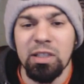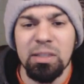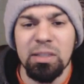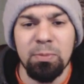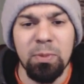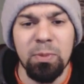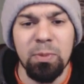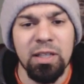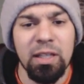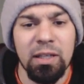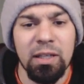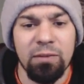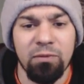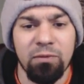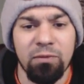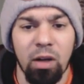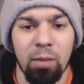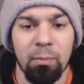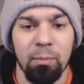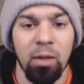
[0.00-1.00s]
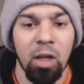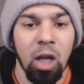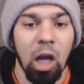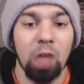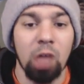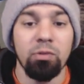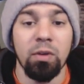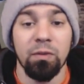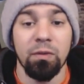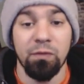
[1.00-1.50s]
speaking from
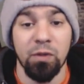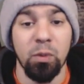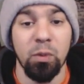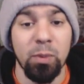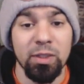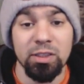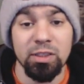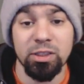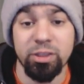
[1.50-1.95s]
a reviewing,